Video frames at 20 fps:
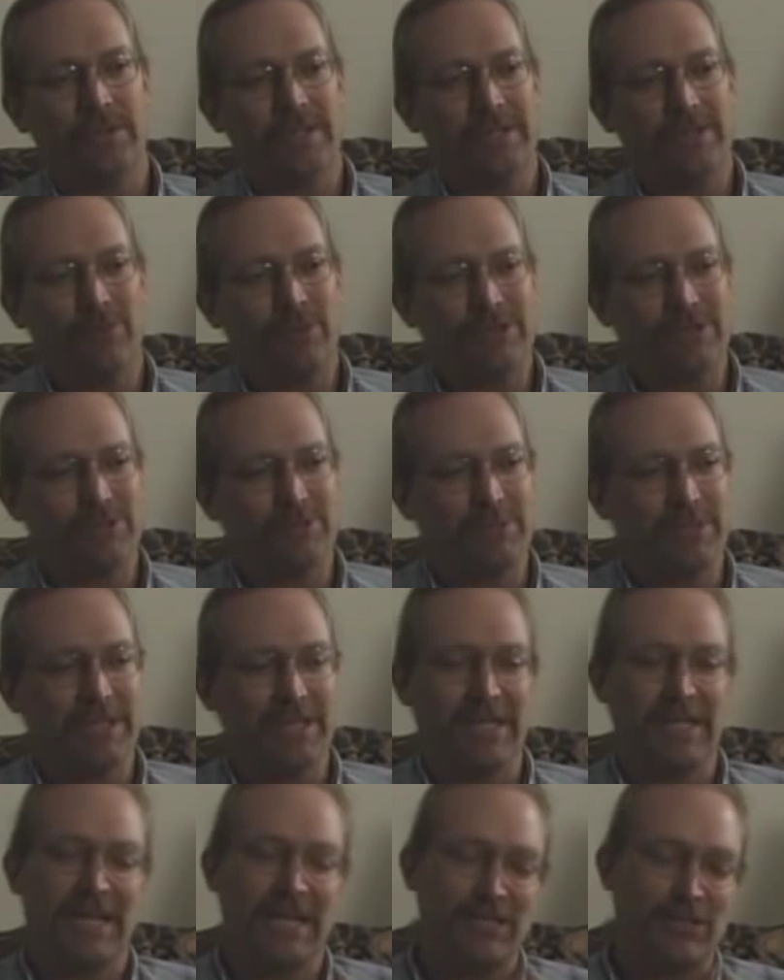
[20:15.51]
wasn't
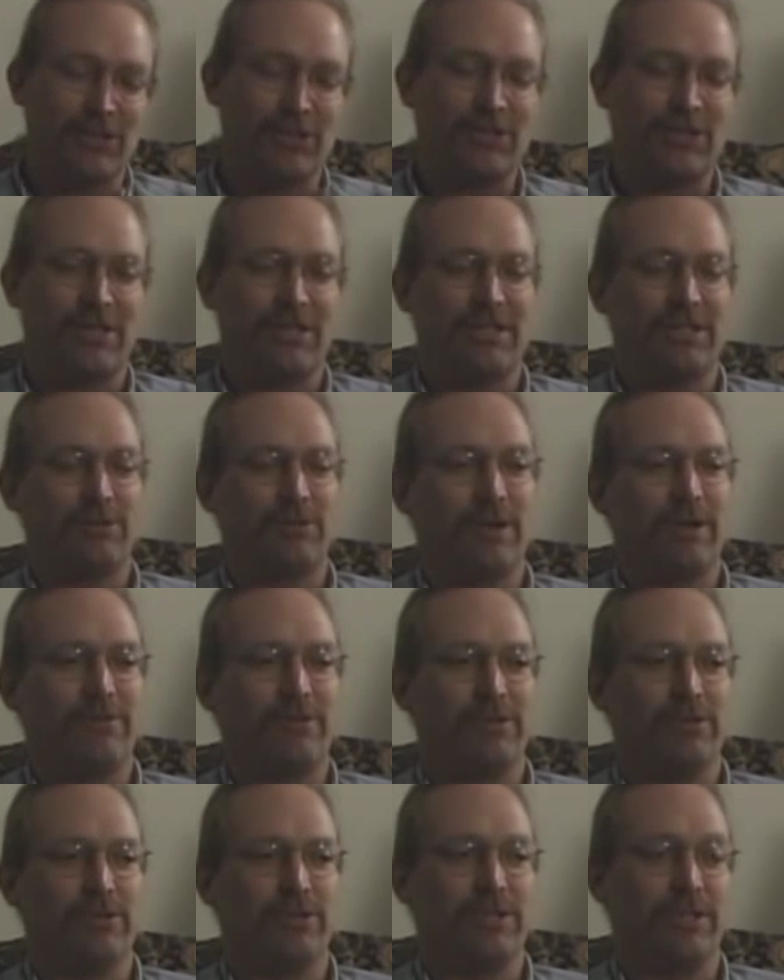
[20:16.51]
being necessarily
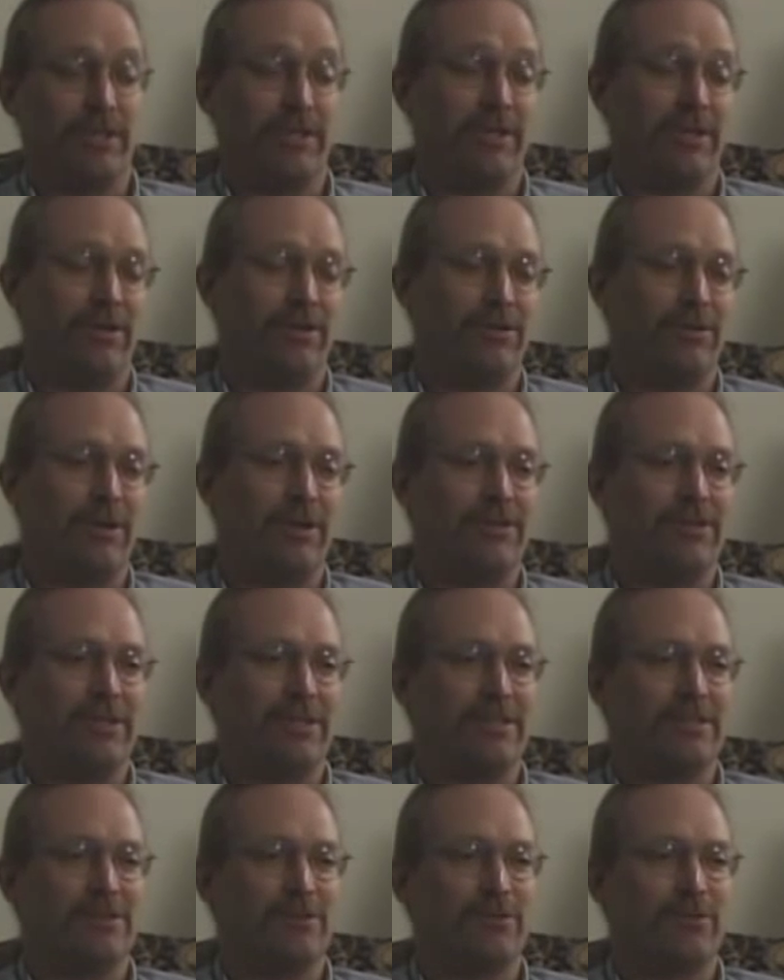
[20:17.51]
revolutionary, although I
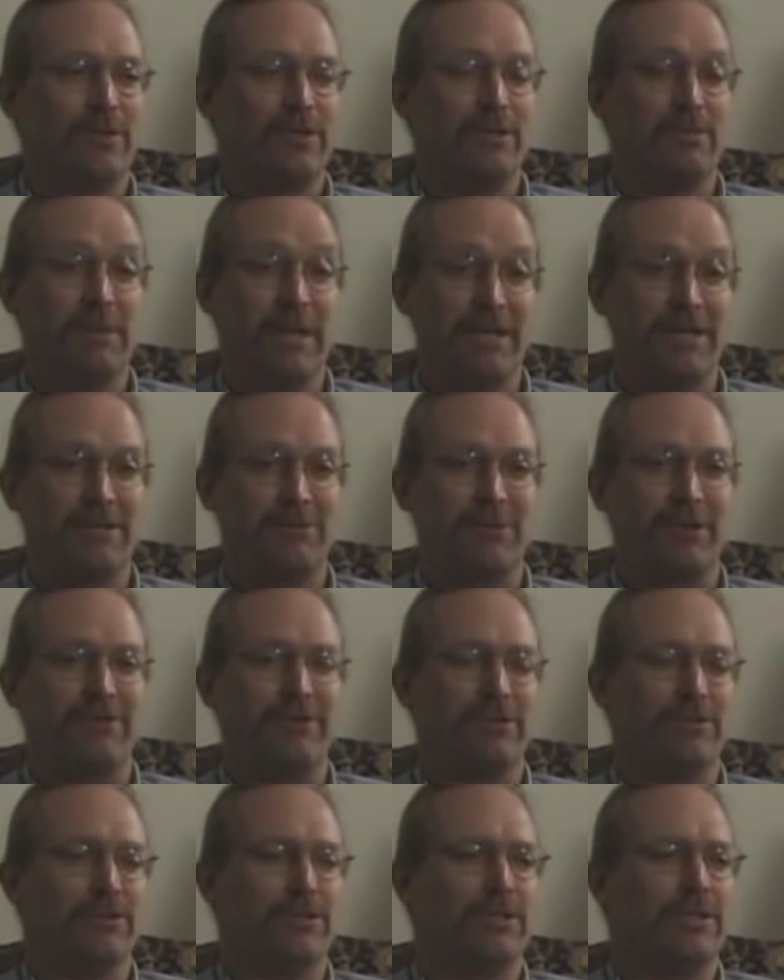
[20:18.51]
think it's fundamentally
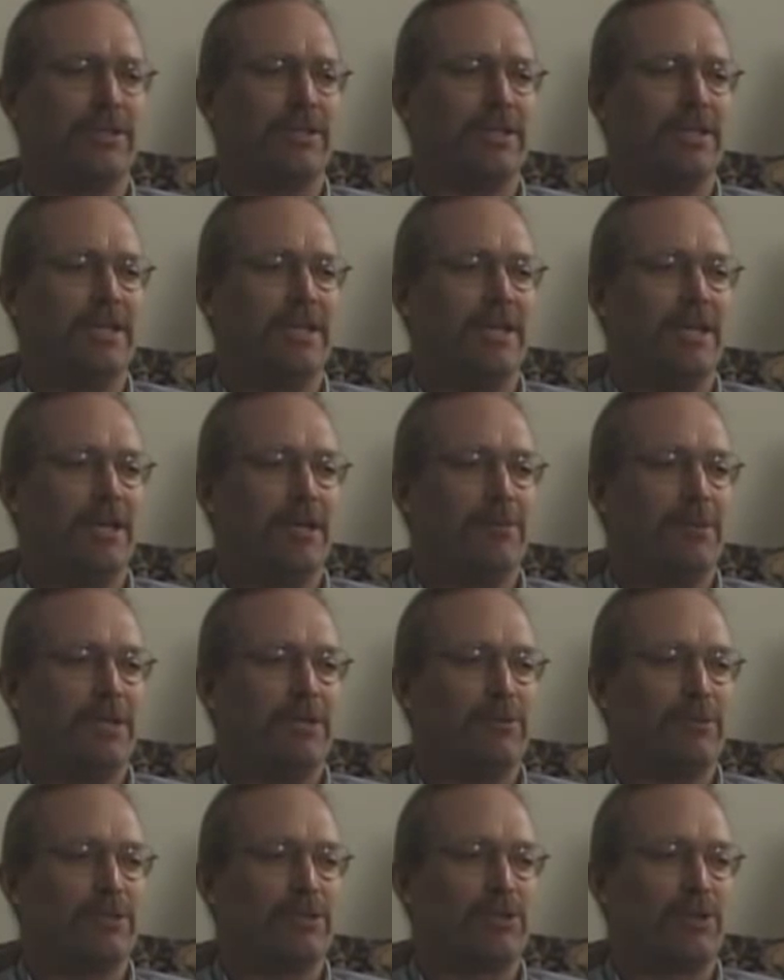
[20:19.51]
revolutionary, but
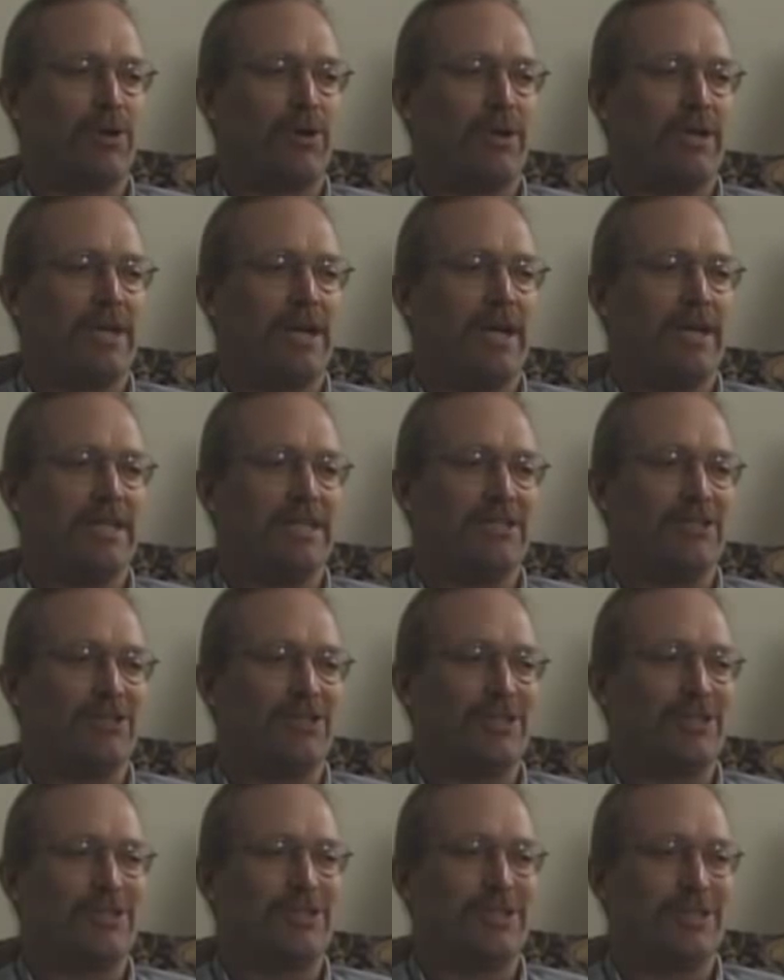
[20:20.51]
he was drawing on
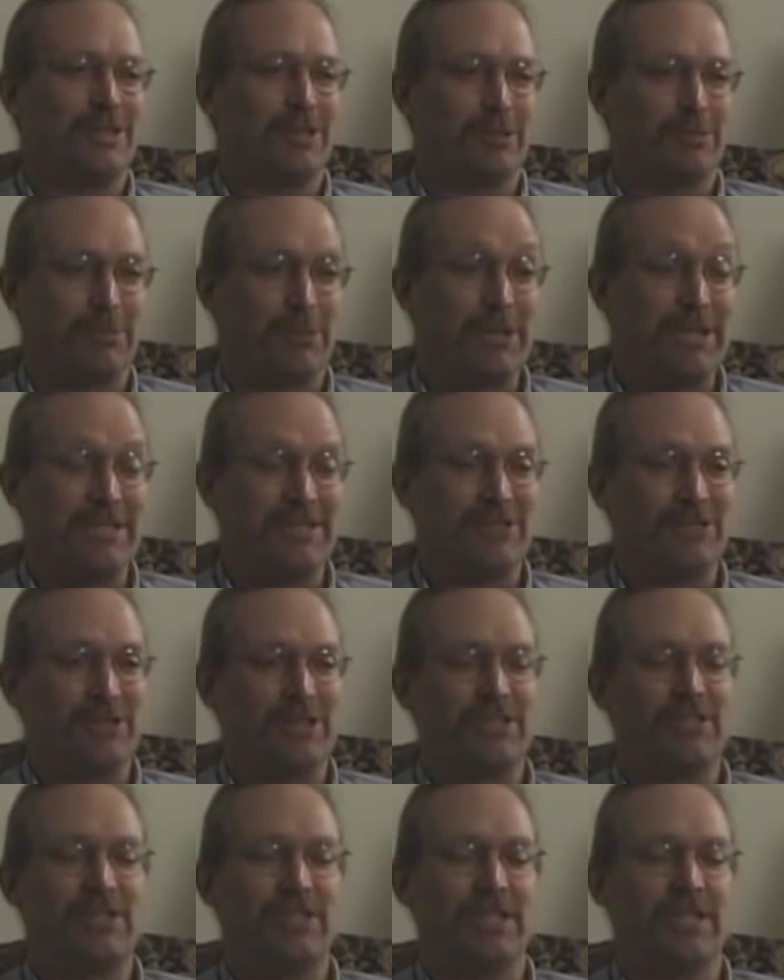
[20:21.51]
existing or
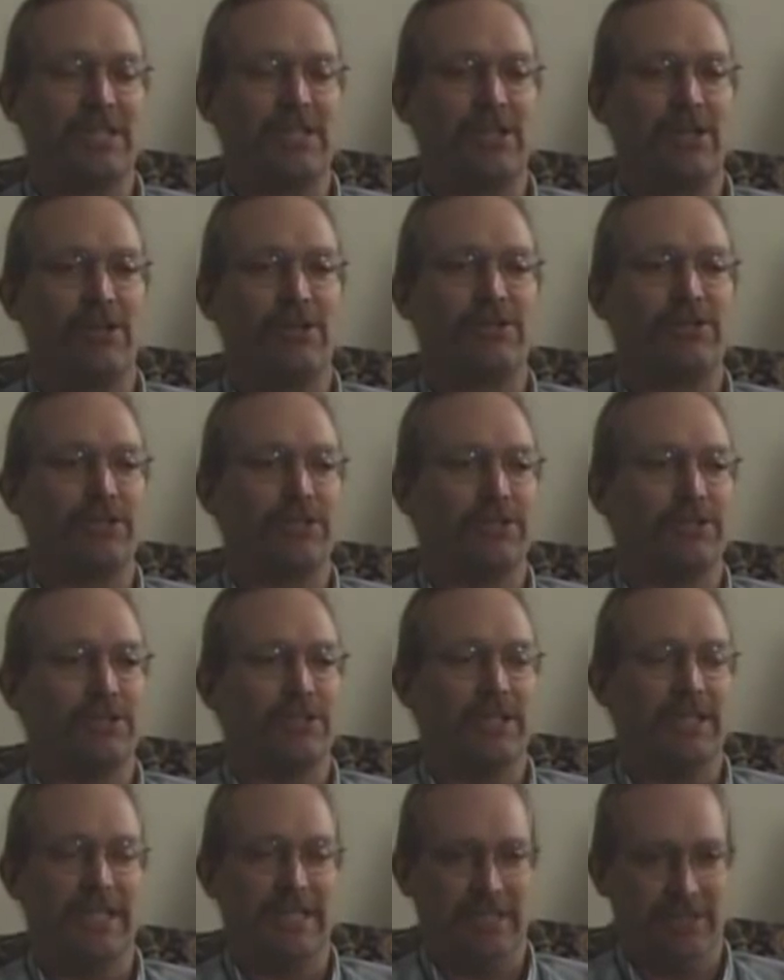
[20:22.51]
pre-existing
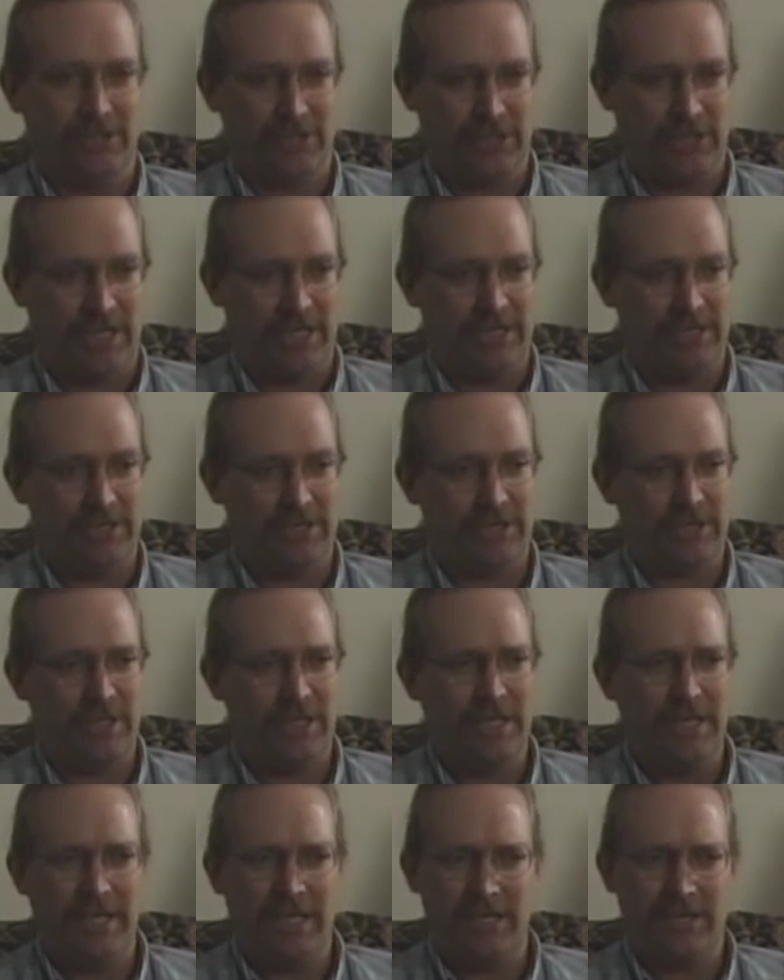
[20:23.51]
cultures and insights,
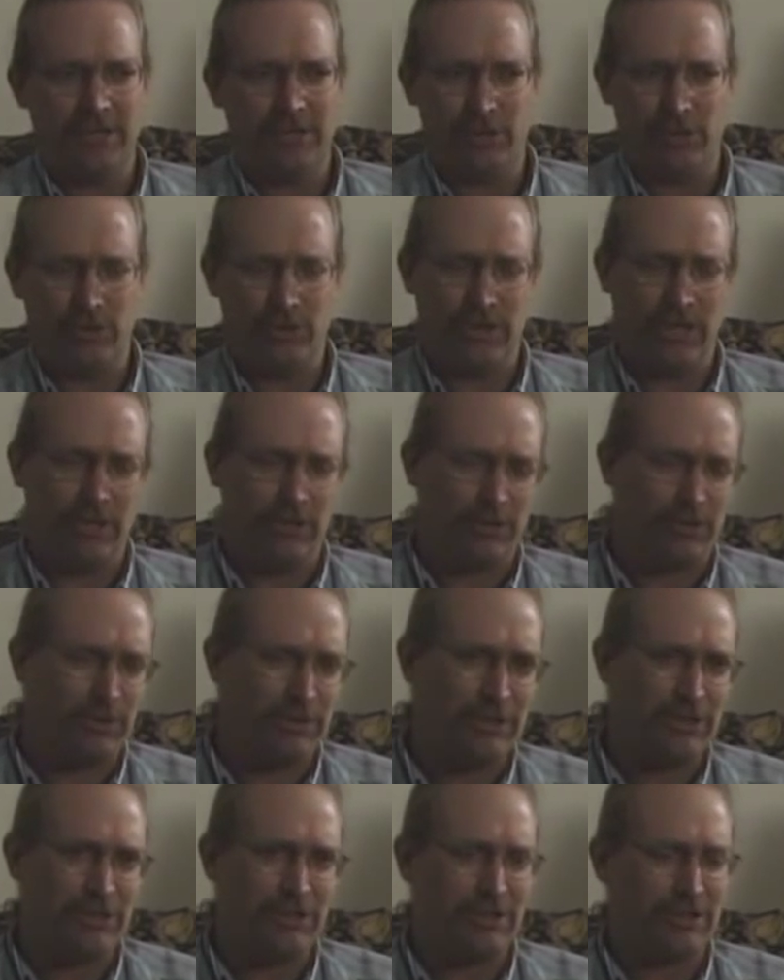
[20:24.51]
the
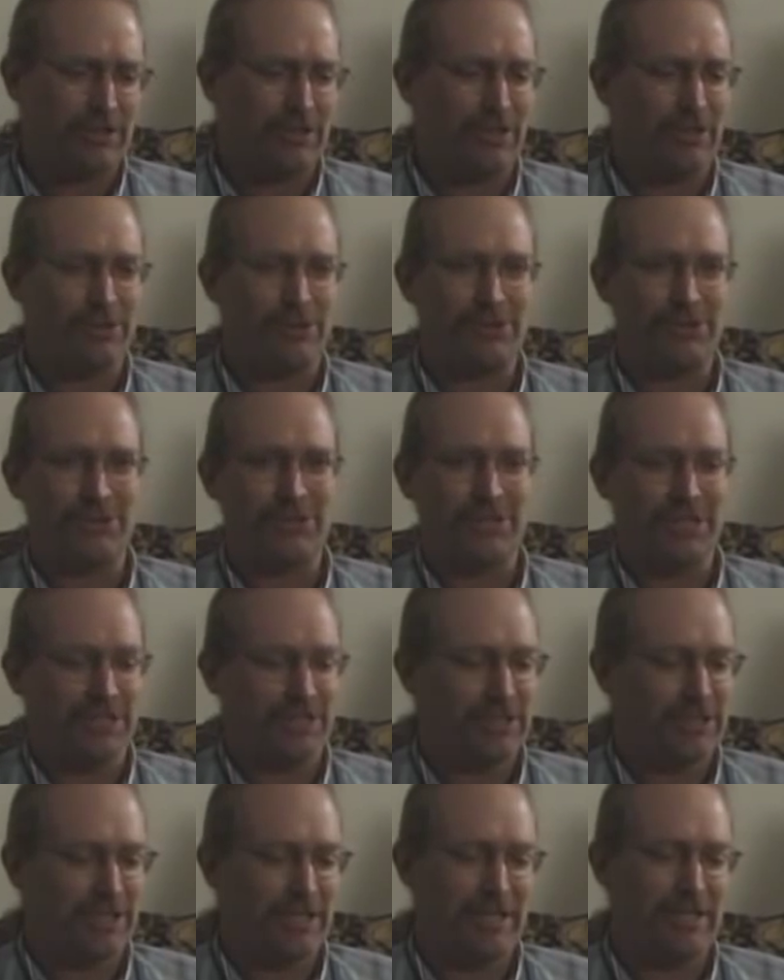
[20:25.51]
Judeo-Christian cultures and
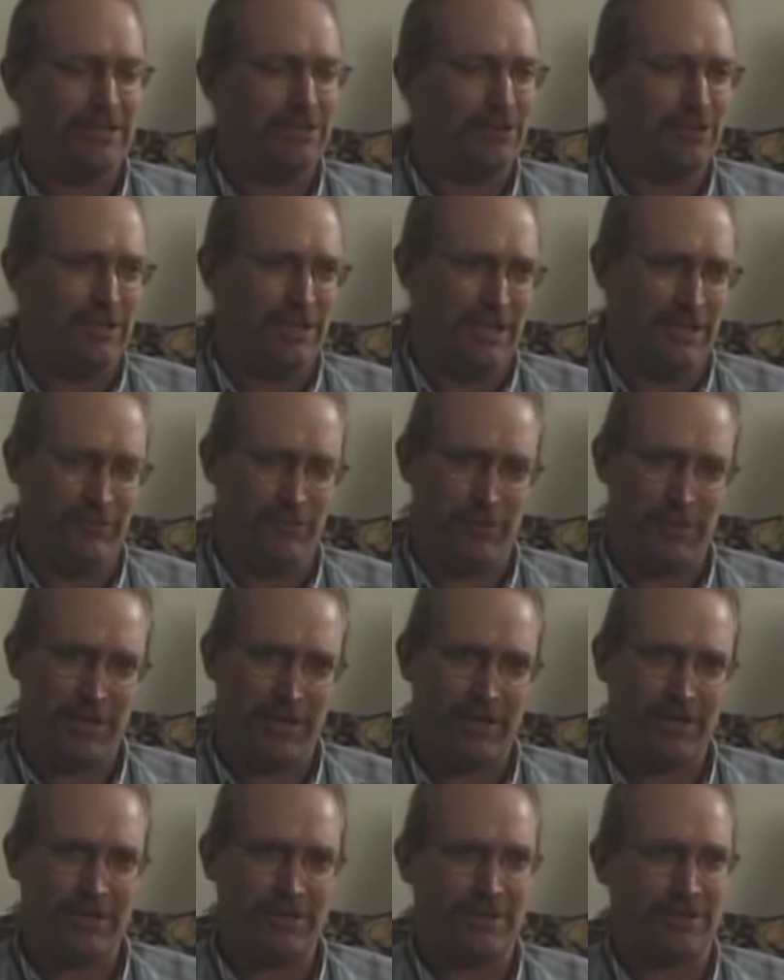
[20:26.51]
insights, the Native
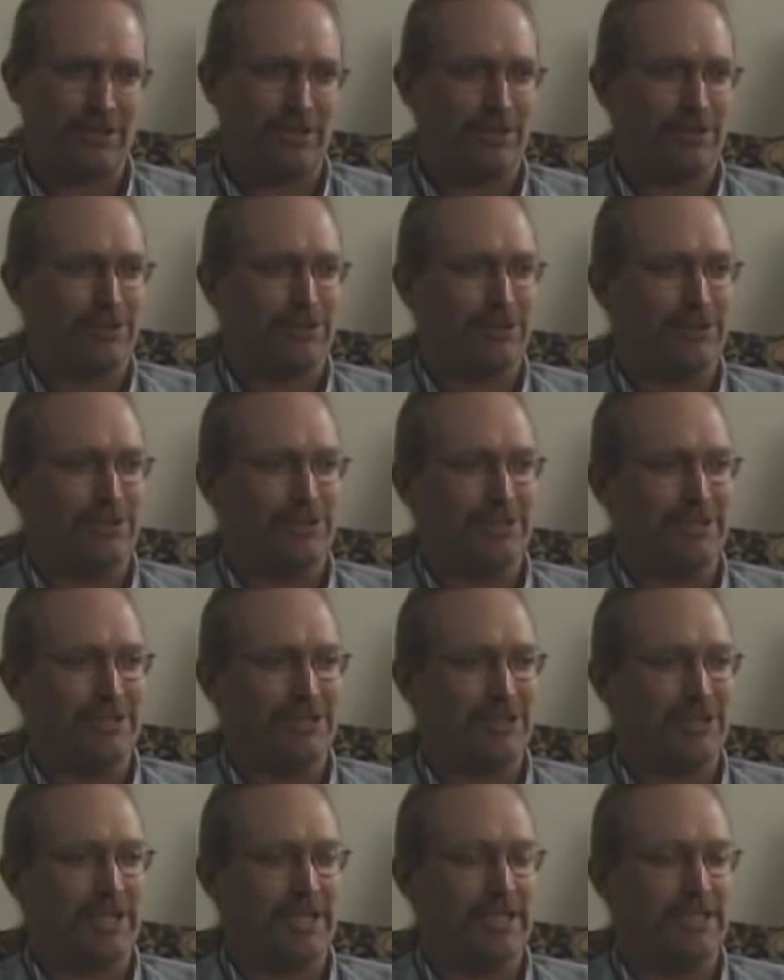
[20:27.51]
American cultures and
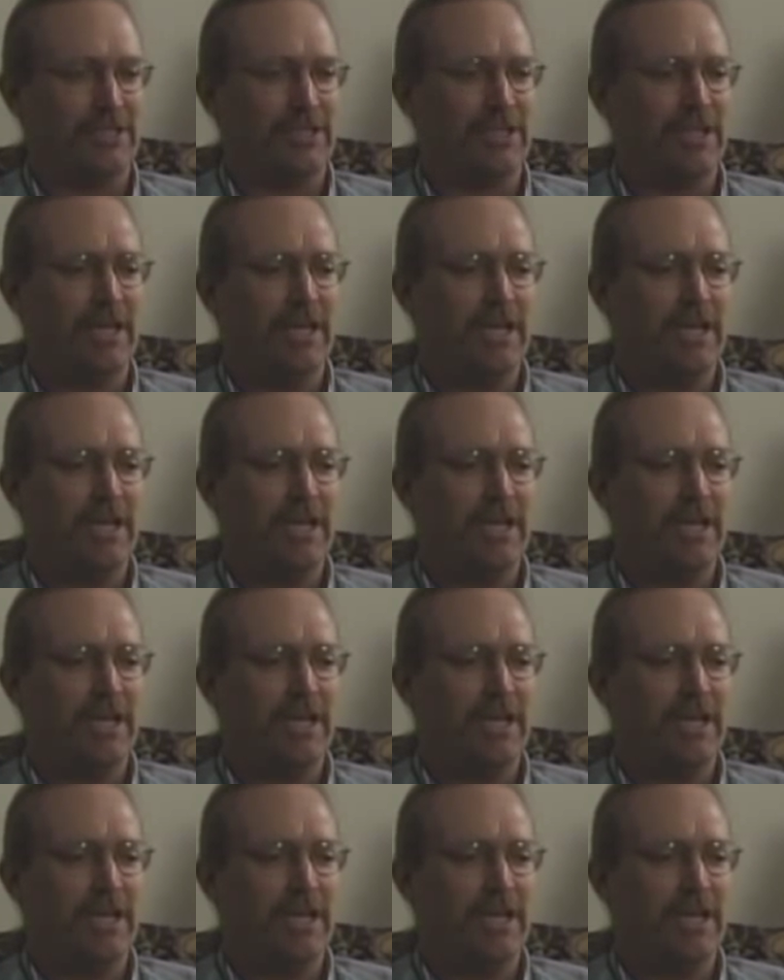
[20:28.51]
insights,